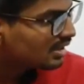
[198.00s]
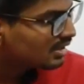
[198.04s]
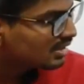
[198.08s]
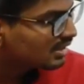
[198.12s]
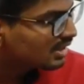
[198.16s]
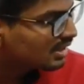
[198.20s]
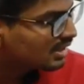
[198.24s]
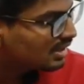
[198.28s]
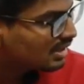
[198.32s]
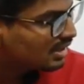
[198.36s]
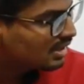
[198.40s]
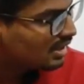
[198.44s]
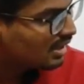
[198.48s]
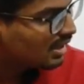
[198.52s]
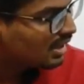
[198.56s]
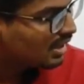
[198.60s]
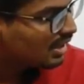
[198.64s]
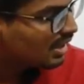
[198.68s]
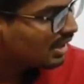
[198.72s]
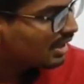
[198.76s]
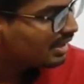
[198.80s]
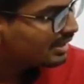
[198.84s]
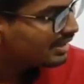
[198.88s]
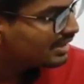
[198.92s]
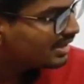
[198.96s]
the
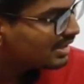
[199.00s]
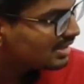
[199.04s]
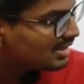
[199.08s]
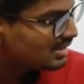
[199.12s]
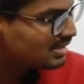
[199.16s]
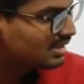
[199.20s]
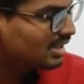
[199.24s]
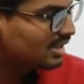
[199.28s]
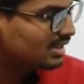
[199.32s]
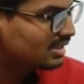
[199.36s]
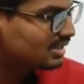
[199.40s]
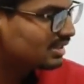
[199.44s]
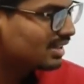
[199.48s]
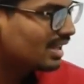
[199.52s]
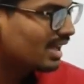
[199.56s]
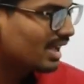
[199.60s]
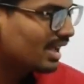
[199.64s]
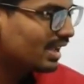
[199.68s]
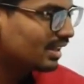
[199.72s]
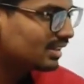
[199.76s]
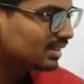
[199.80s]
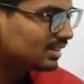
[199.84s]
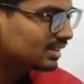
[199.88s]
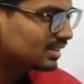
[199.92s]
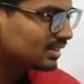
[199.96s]
distance the
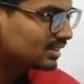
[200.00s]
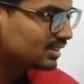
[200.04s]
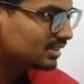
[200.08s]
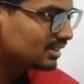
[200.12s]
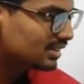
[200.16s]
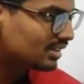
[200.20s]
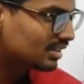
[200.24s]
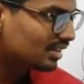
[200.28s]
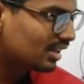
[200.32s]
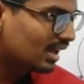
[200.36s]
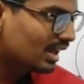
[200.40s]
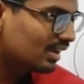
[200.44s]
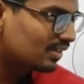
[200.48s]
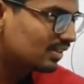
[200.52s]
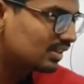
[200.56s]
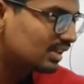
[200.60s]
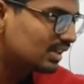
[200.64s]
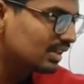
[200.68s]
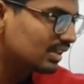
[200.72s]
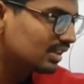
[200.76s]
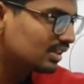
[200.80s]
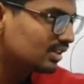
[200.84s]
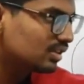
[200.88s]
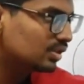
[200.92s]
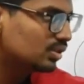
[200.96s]
earth is
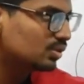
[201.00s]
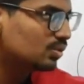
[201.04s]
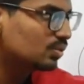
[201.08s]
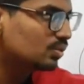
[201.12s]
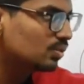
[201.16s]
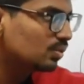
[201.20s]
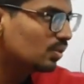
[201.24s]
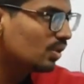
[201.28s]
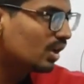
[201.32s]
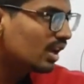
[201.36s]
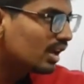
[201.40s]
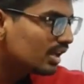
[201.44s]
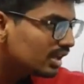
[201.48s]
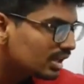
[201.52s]
traveling to